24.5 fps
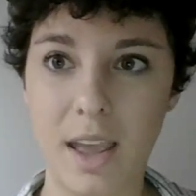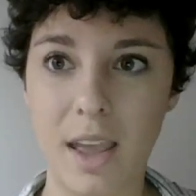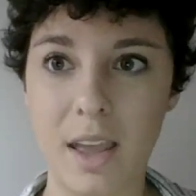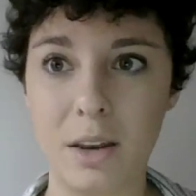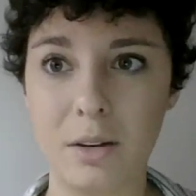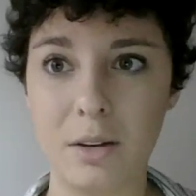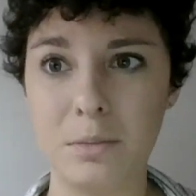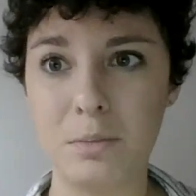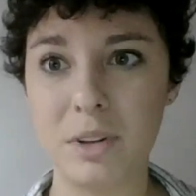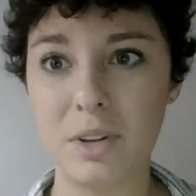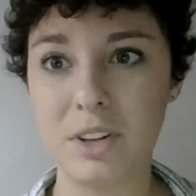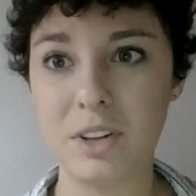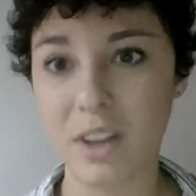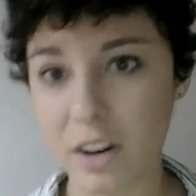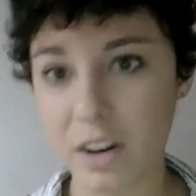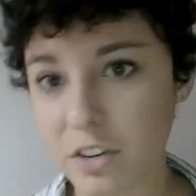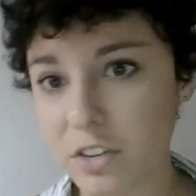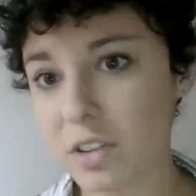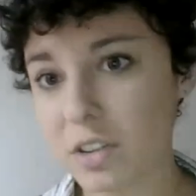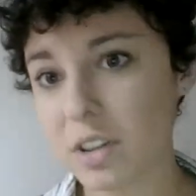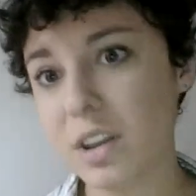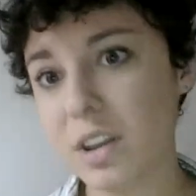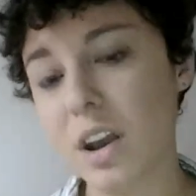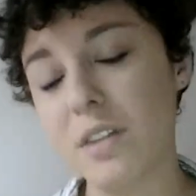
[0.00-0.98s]
and
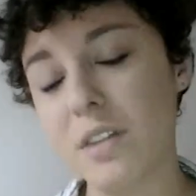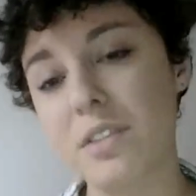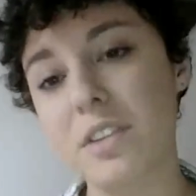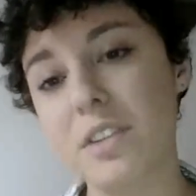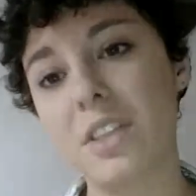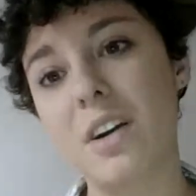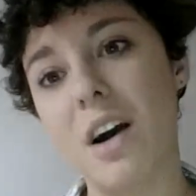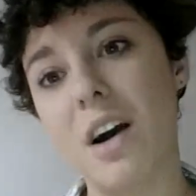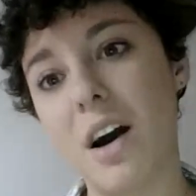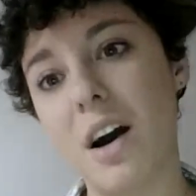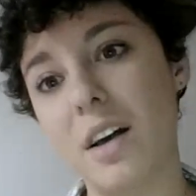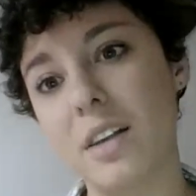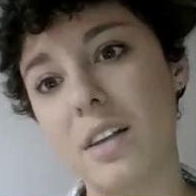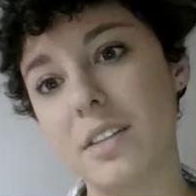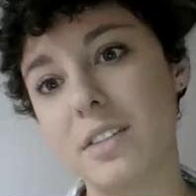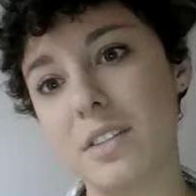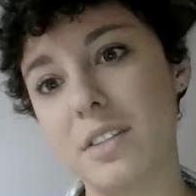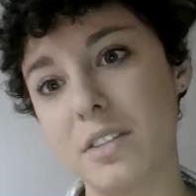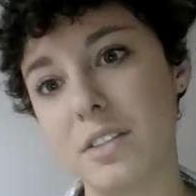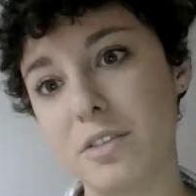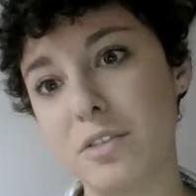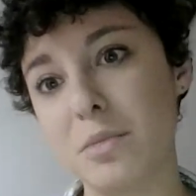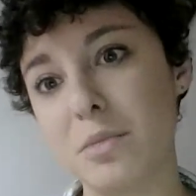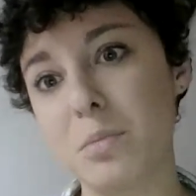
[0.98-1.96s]
potentially cover the
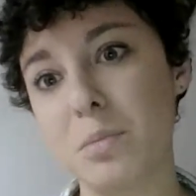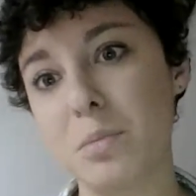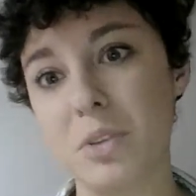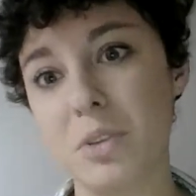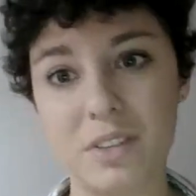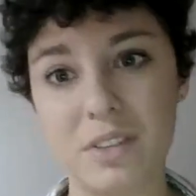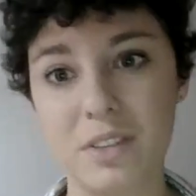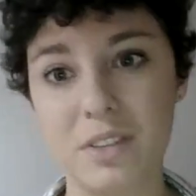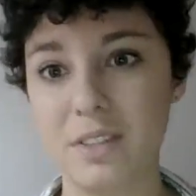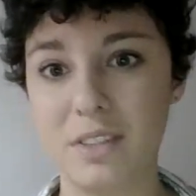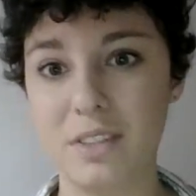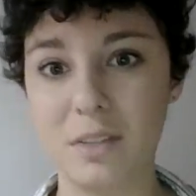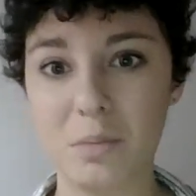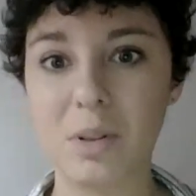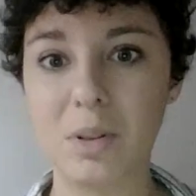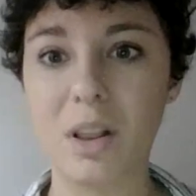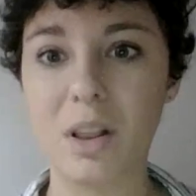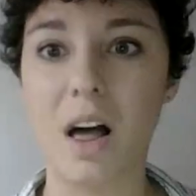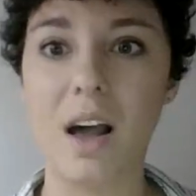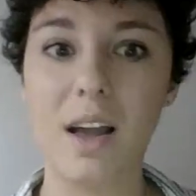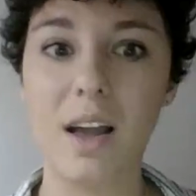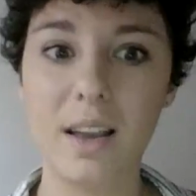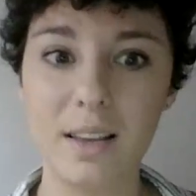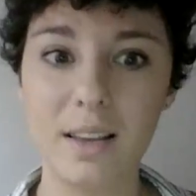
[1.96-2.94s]
cost of books and
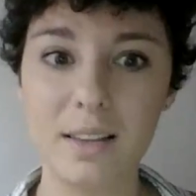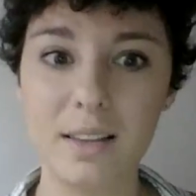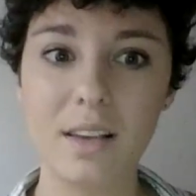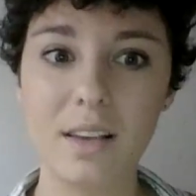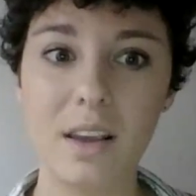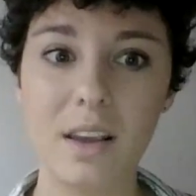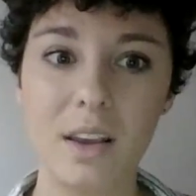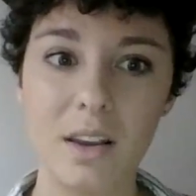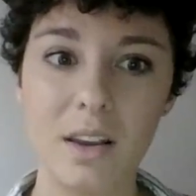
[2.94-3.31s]
supplies